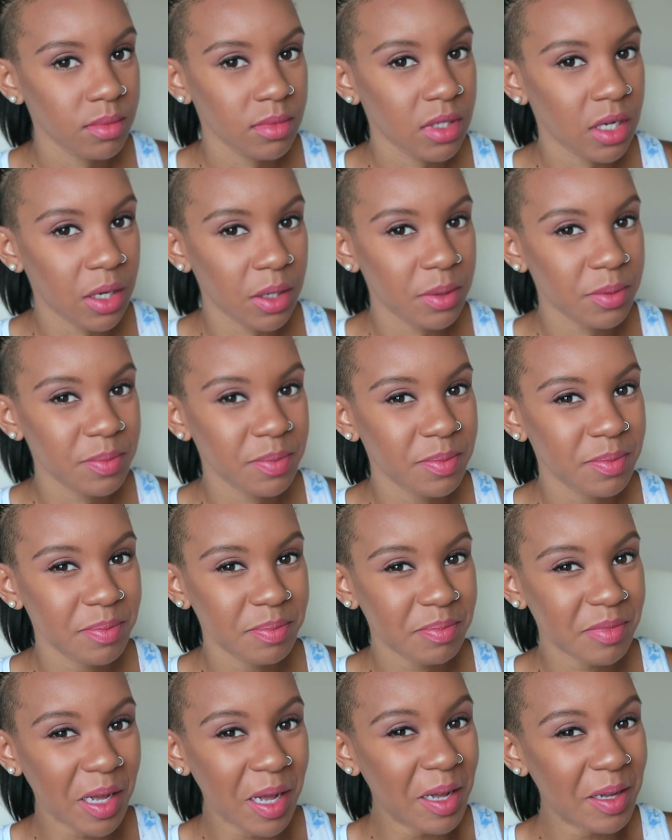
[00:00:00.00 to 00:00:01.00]
no.
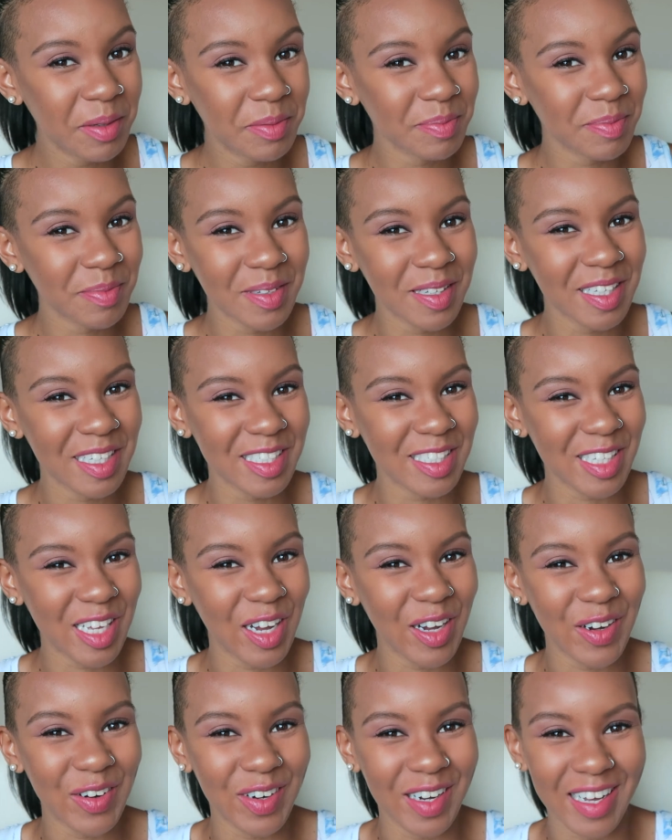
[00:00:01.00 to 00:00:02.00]
Please
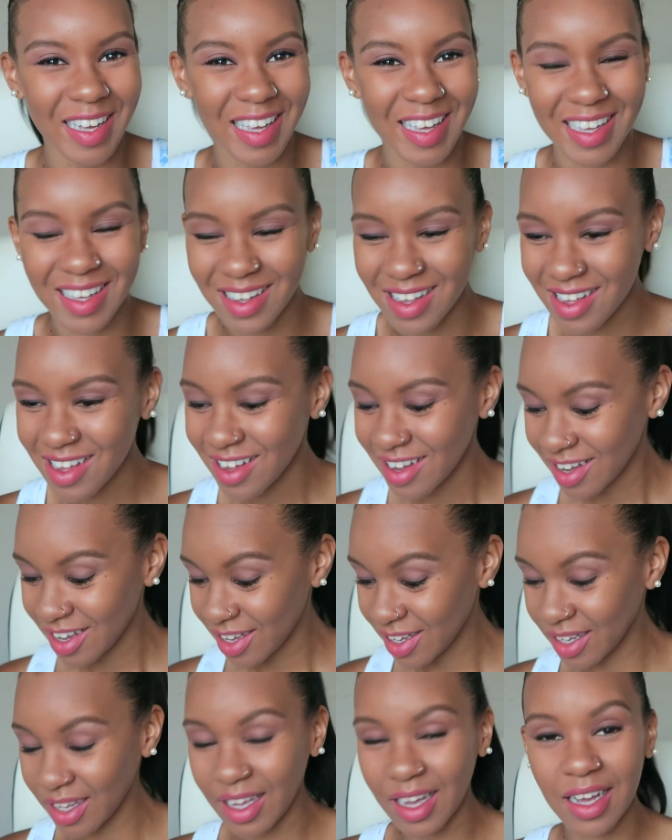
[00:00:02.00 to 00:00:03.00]
go away.
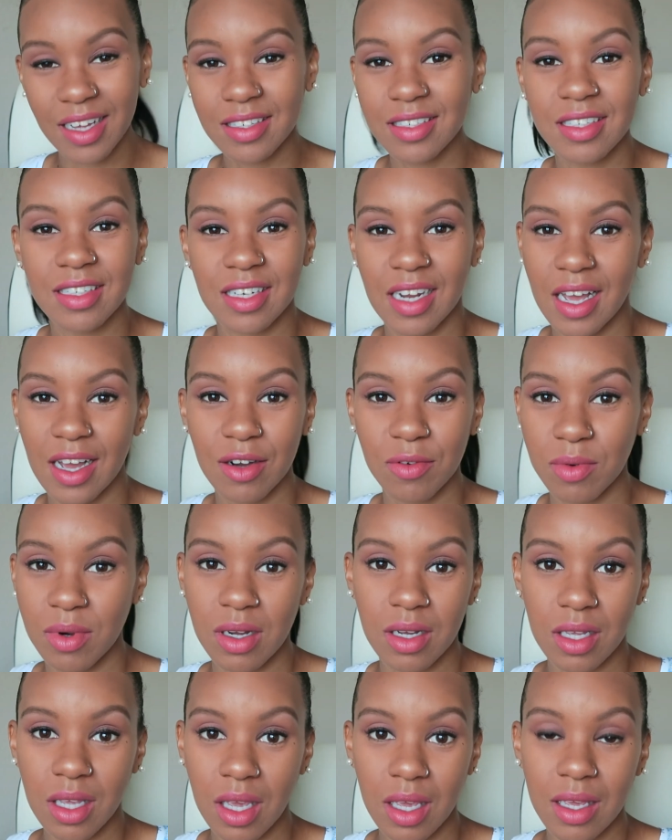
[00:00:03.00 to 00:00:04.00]
Like, I did not
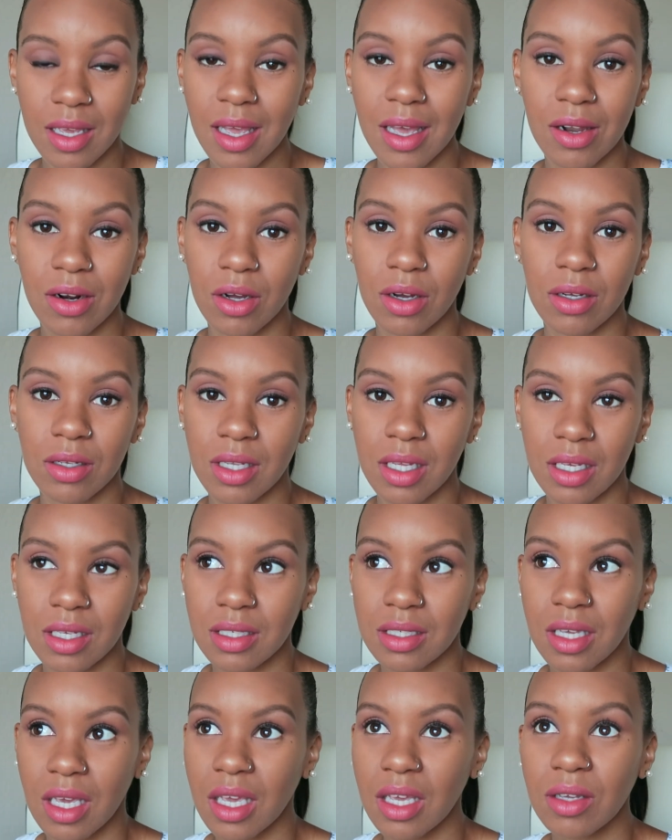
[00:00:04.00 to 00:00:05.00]
want cake at all.
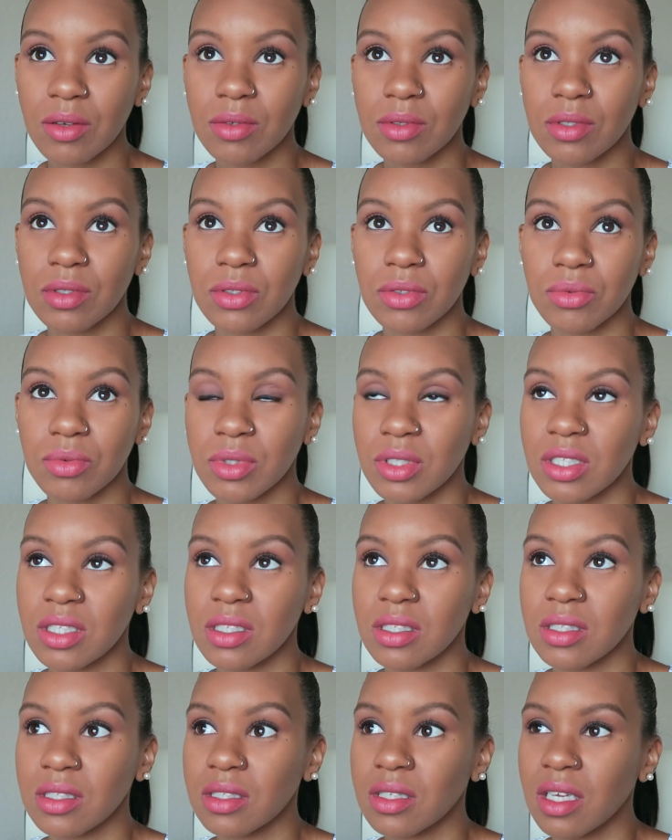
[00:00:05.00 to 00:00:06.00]
Like, cake was
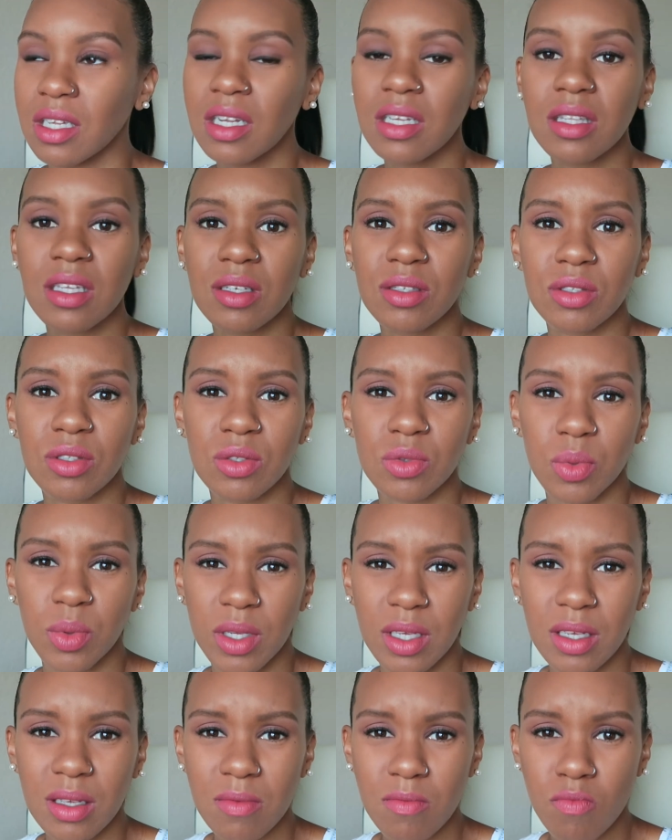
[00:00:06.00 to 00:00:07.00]
just anything
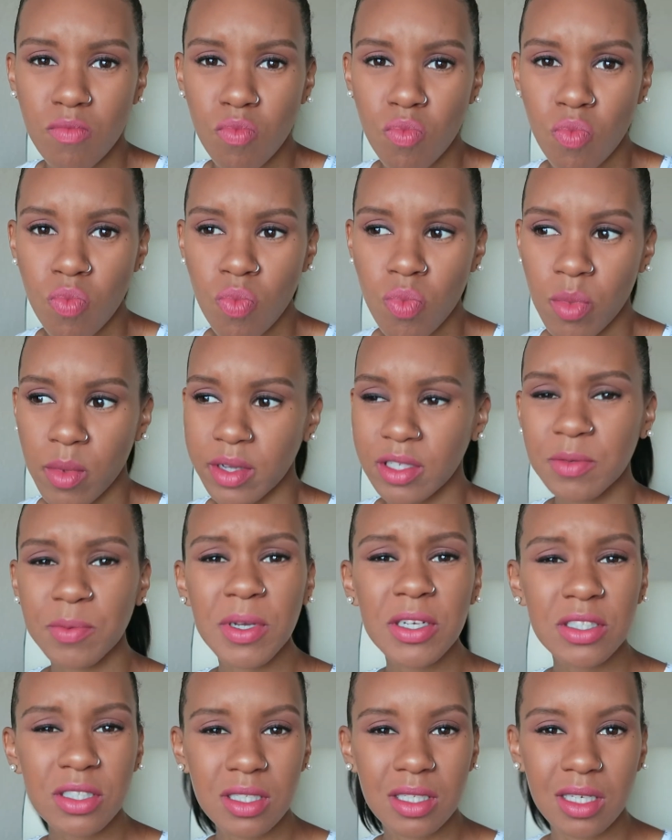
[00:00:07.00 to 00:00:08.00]
sweet,
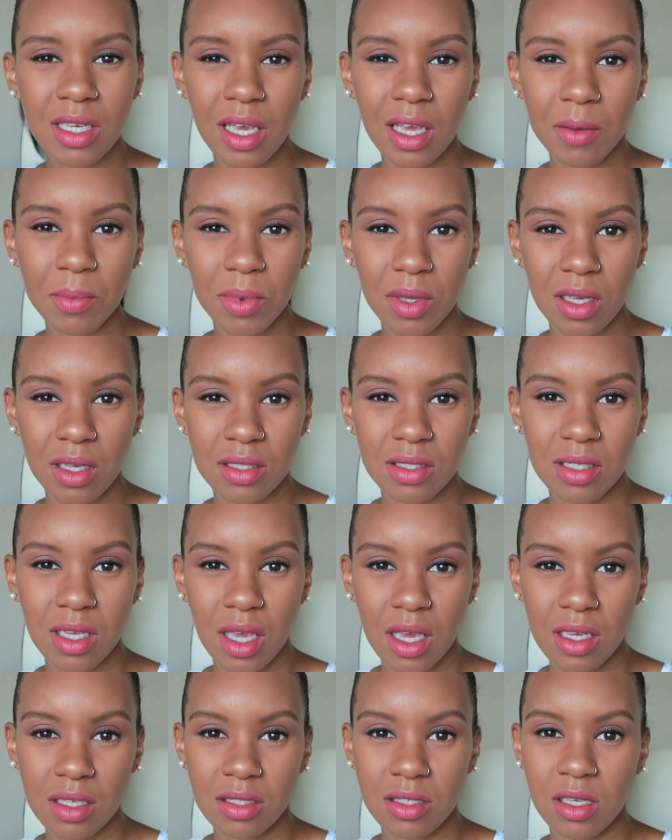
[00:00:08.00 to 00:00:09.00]
especially cake, because
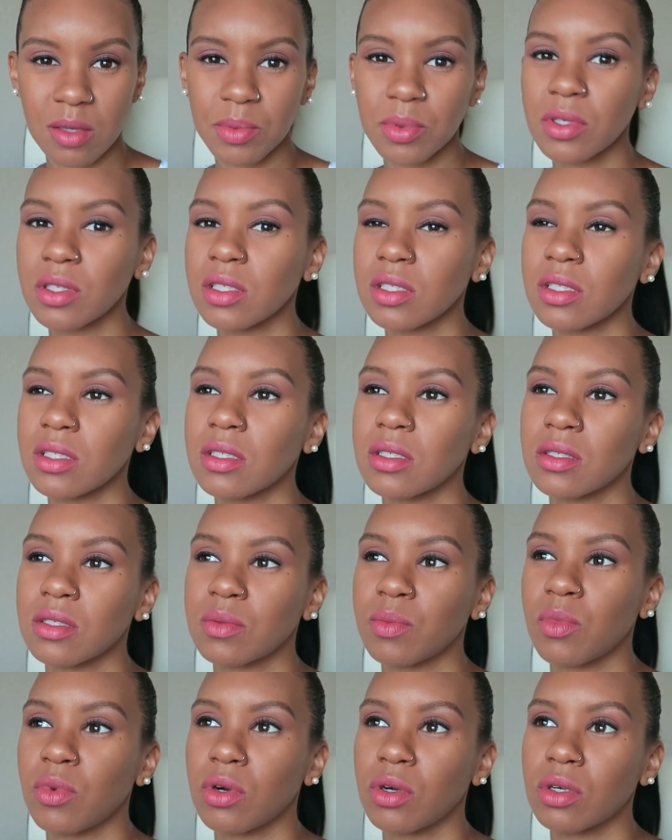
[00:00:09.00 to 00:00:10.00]
cake typically
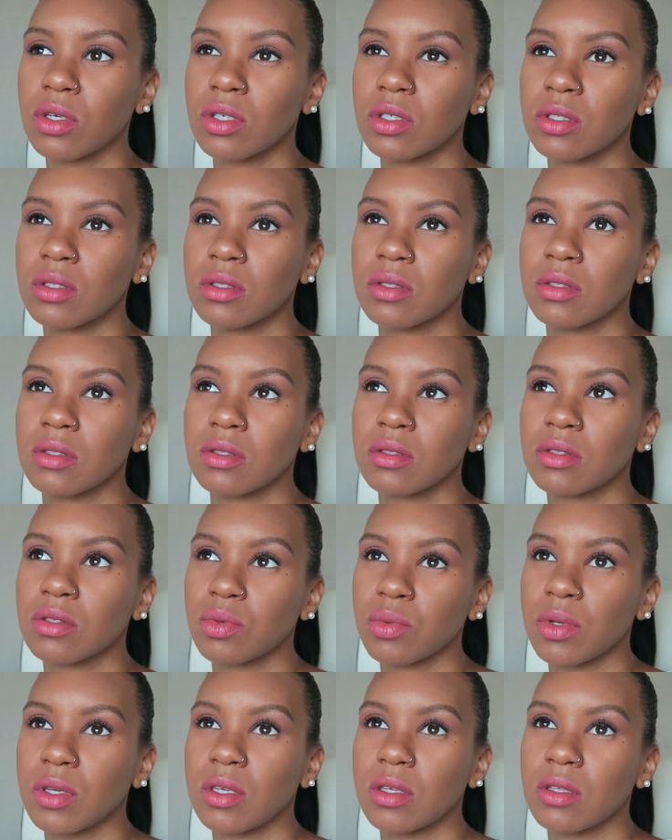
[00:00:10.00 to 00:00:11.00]
is more
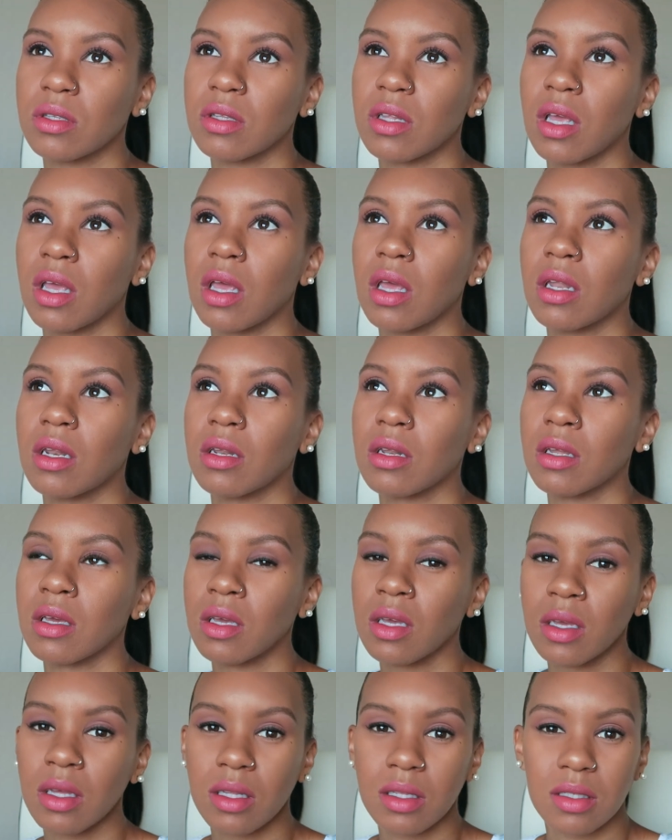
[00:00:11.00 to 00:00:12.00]
sweet than,
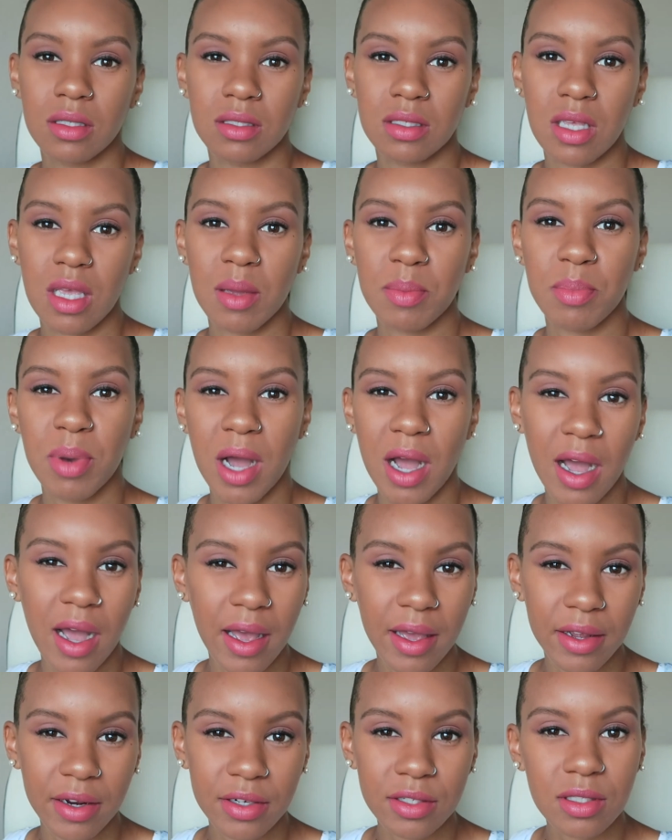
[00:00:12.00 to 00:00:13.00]
let's say,
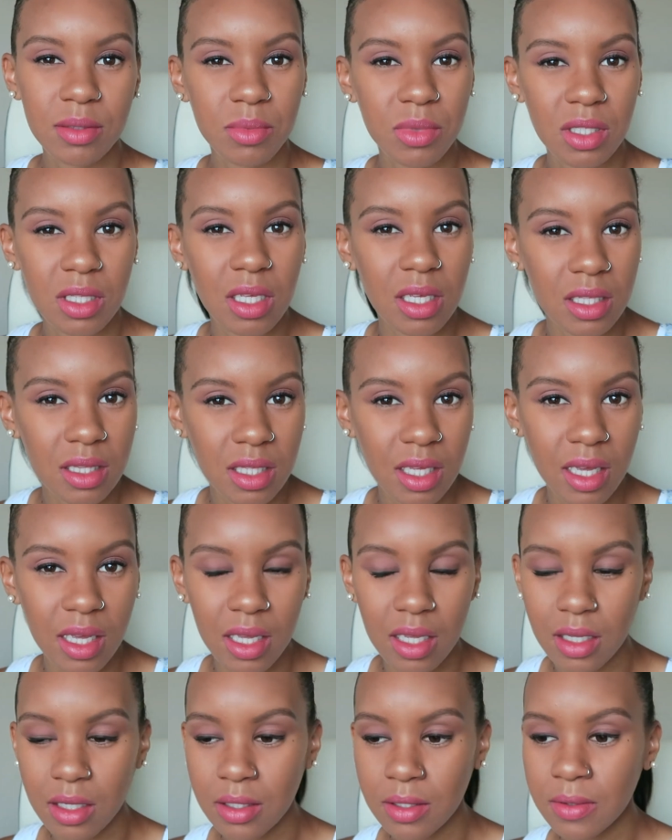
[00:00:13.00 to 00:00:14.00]
pie or something like
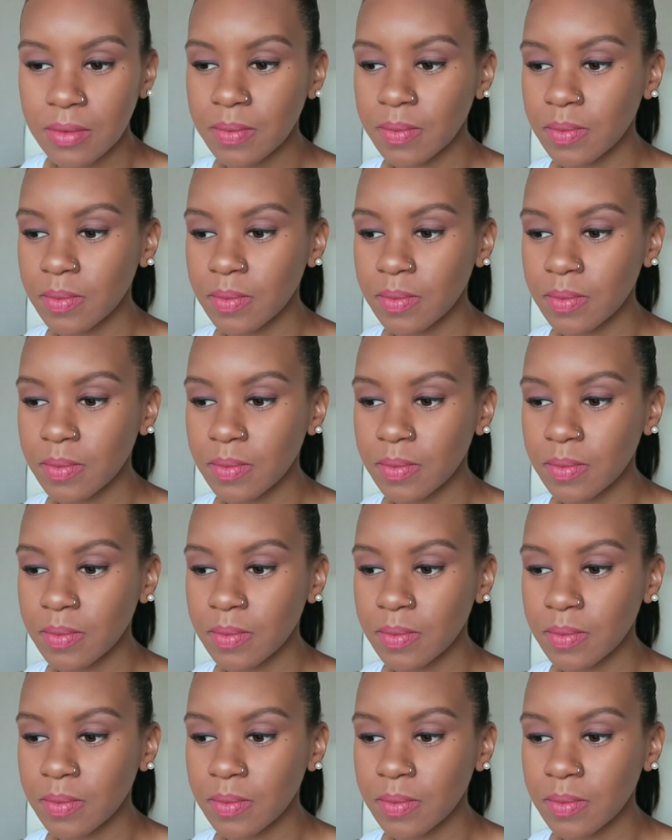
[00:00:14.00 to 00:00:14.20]
that,